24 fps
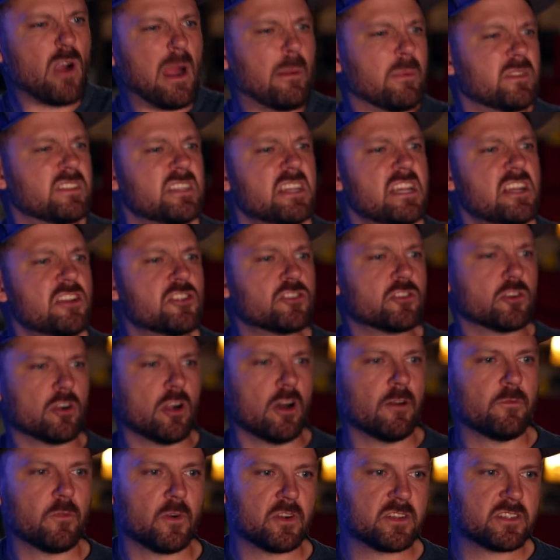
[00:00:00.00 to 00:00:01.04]
Grab a t-shirt
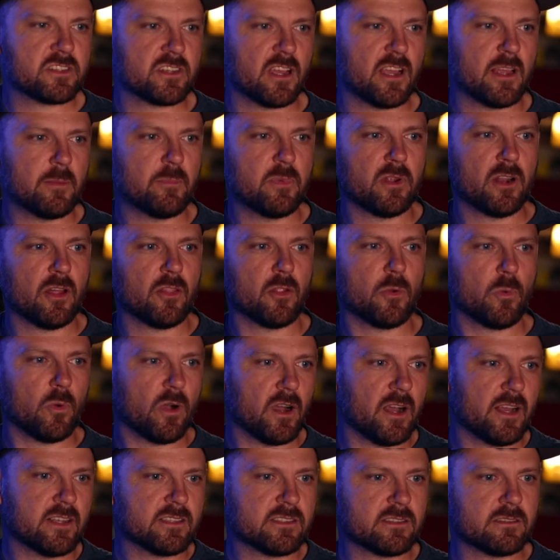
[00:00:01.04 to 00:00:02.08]
off our site, but
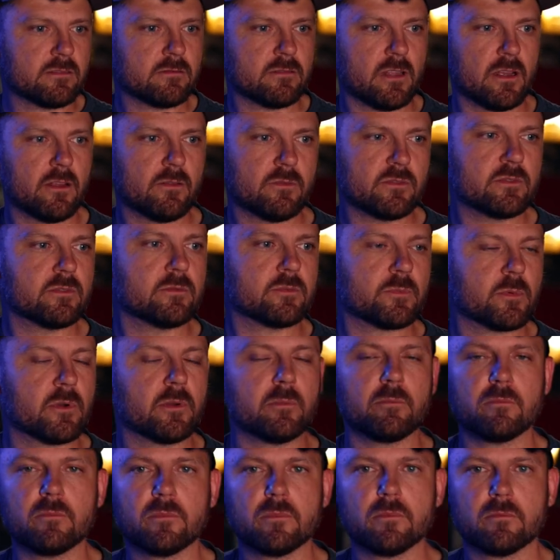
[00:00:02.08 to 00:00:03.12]
otherwise,
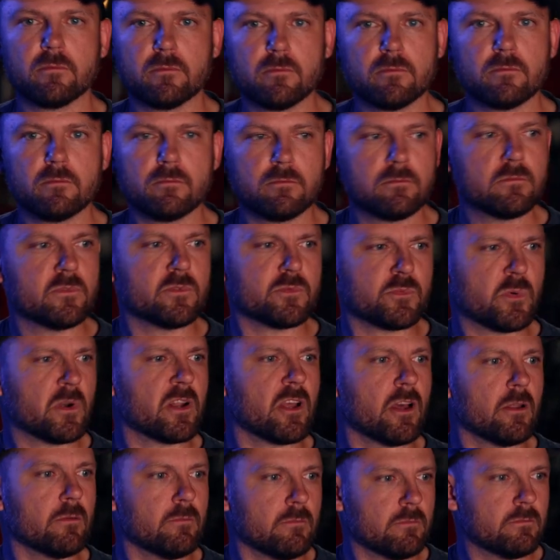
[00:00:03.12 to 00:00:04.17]
it's pretty
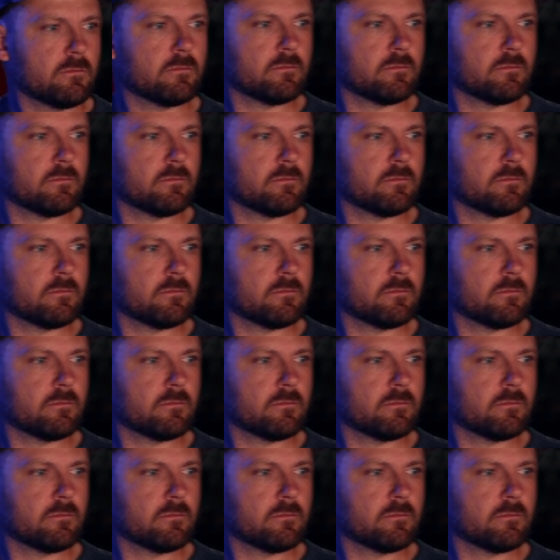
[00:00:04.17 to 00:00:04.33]
good.